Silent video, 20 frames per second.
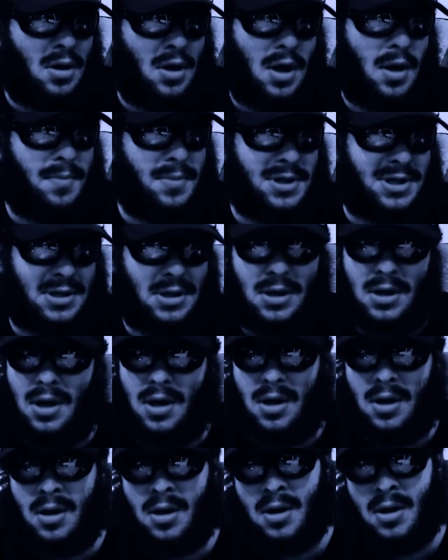I'm just
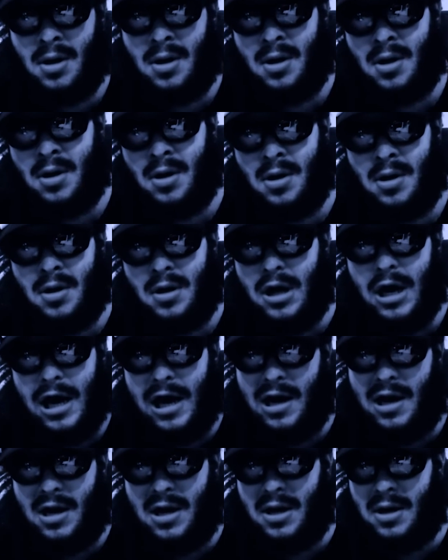gonna
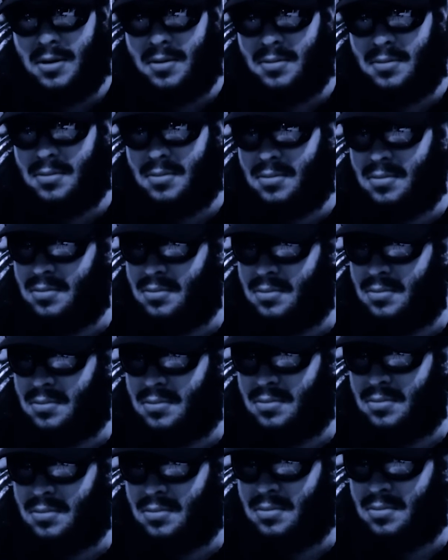edit it,
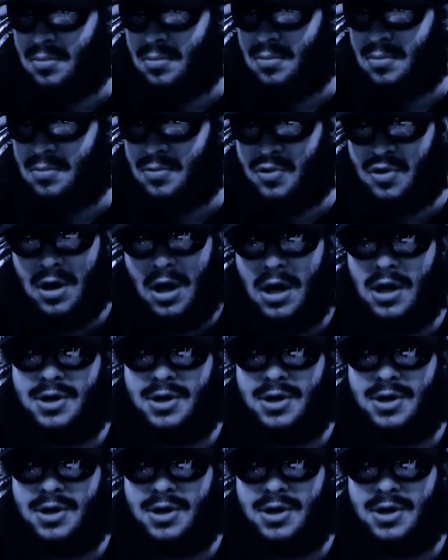try